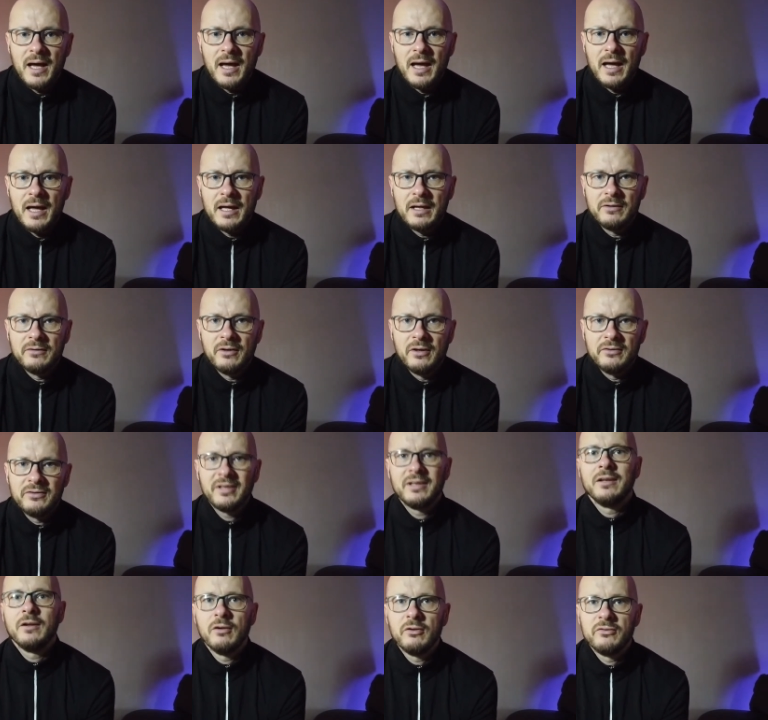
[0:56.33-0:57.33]
and
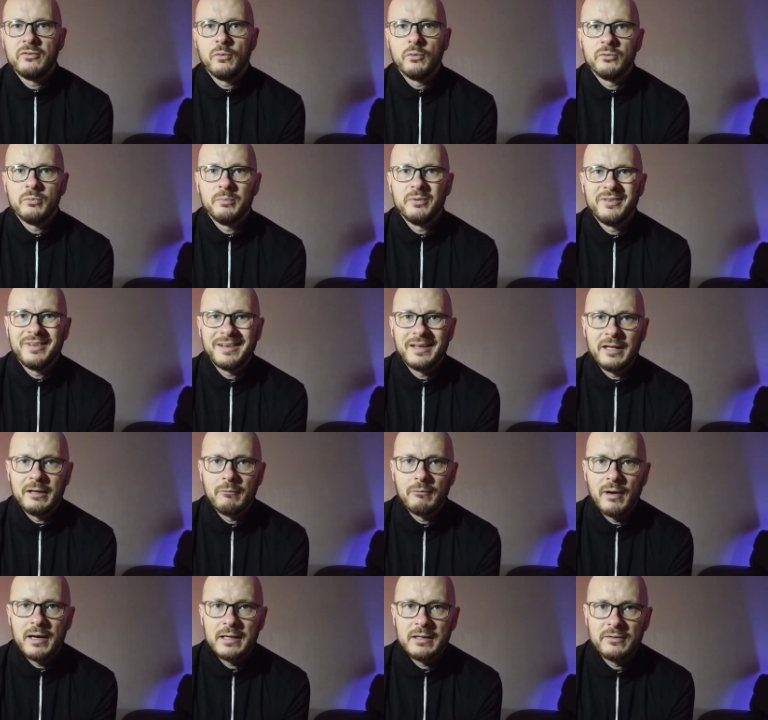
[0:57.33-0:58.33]
technology wasn't particularly
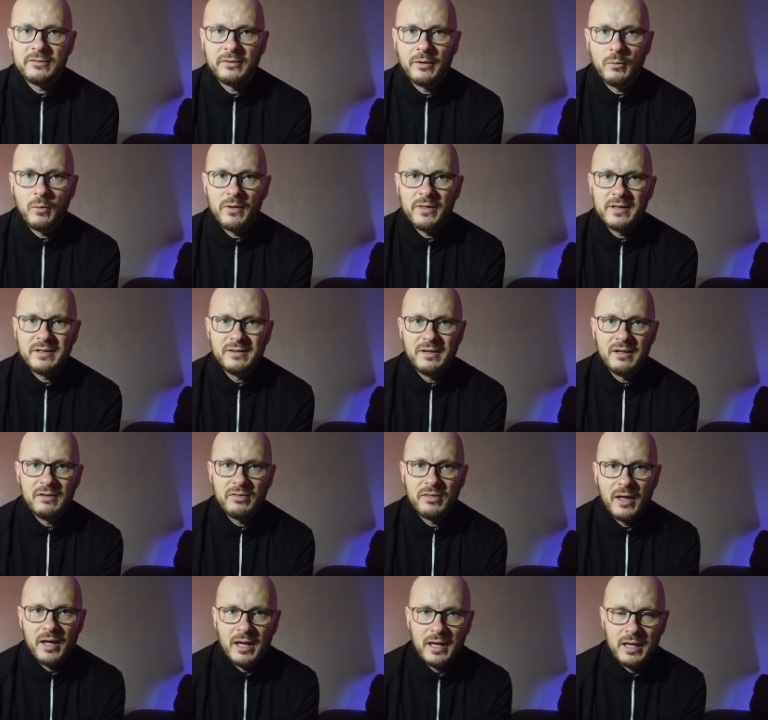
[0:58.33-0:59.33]
great. So what they
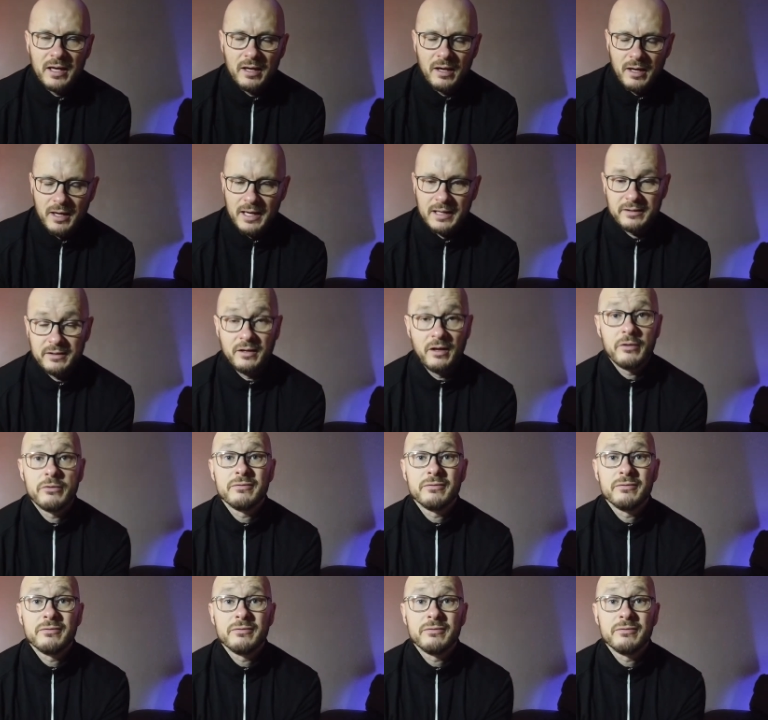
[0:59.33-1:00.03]
did, I had an